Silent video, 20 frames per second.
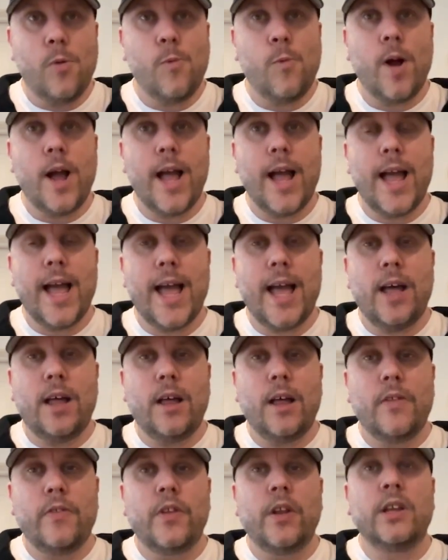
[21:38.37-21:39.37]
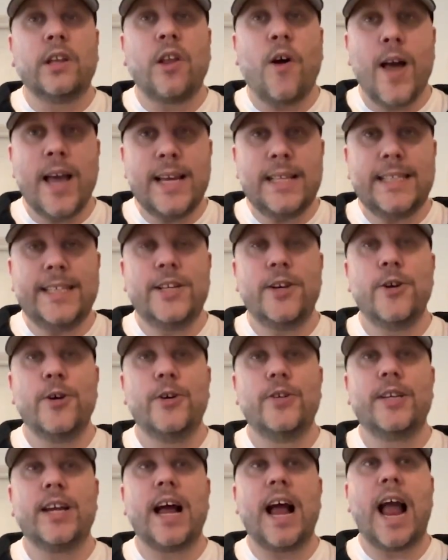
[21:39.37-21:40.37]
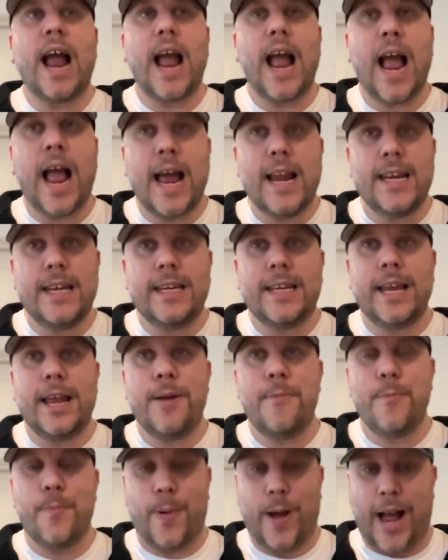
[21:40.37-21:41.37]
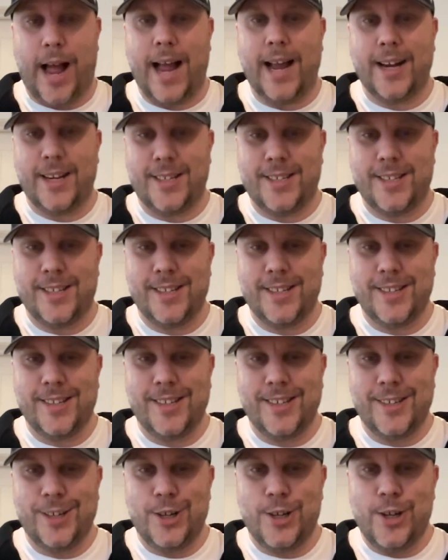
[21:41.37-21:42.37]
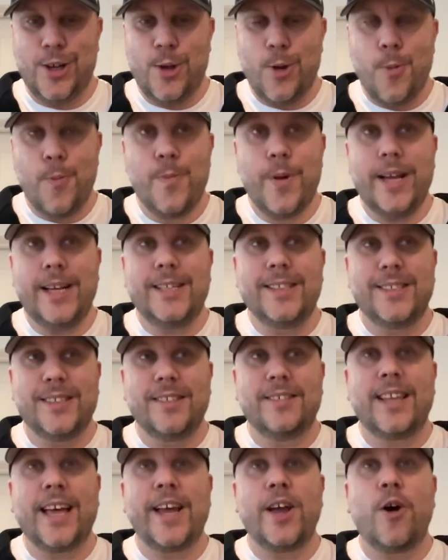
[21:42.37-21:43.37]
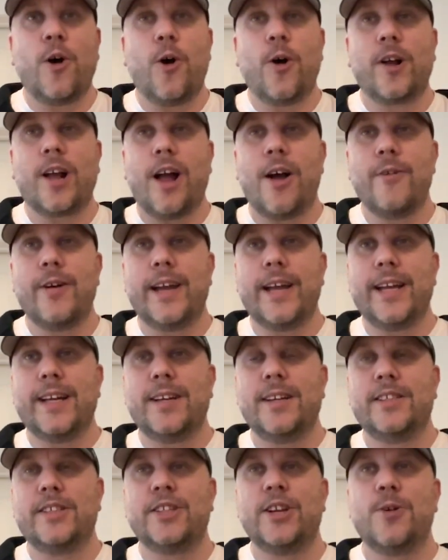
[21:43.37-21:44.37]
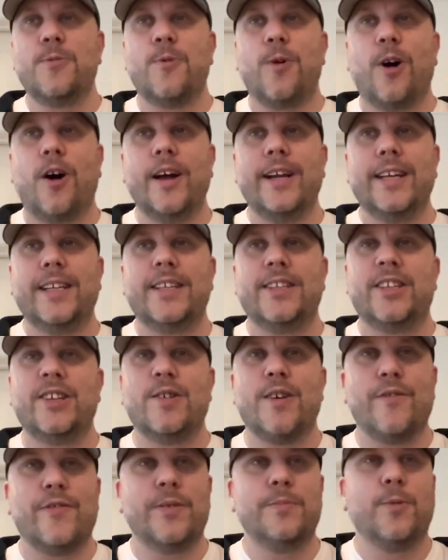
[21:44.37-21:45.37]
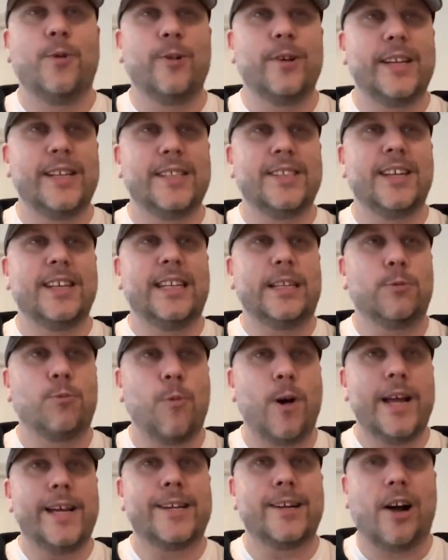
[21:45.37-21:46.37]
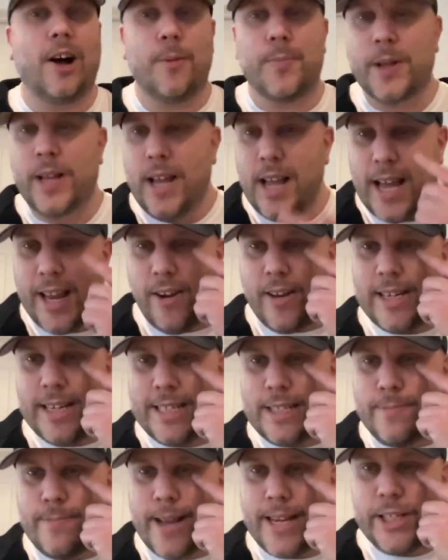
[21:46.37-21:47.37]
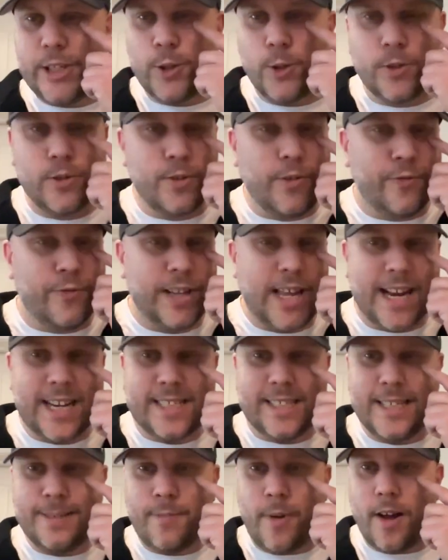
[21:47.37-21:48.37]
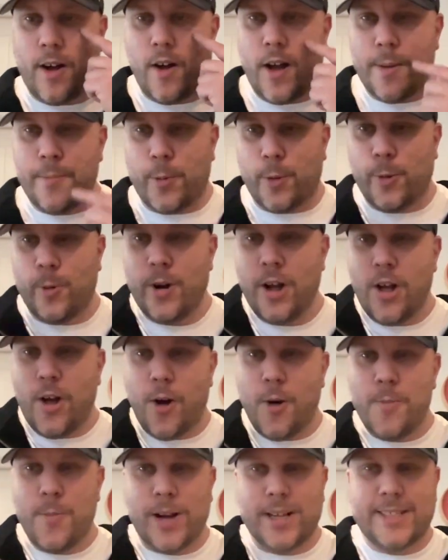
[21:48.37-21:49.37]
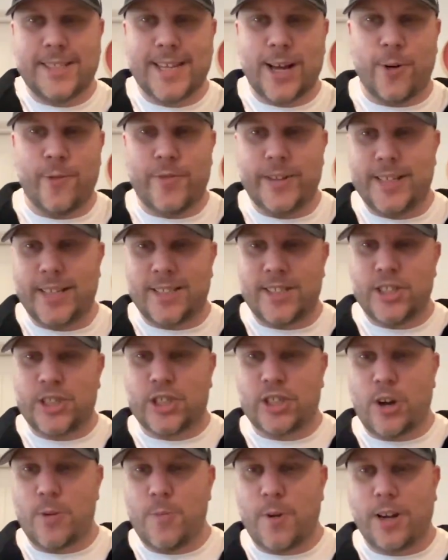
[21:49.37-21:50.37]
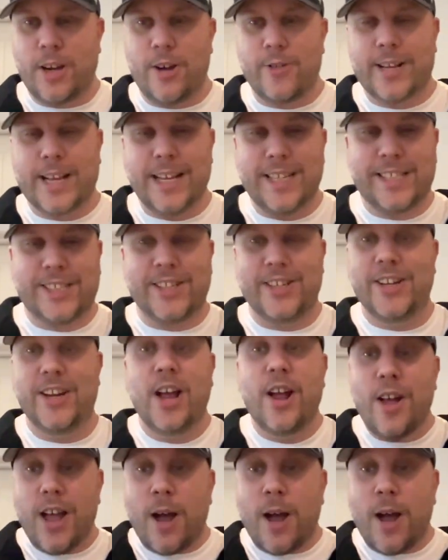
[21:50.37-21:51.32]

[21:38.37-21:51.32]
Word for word: where the likelihood and impact means that they are going, do you know what I need to do every morning is I need to wake up and I need to make sure the reflection in my eyeball on my selfie doesn't show my location,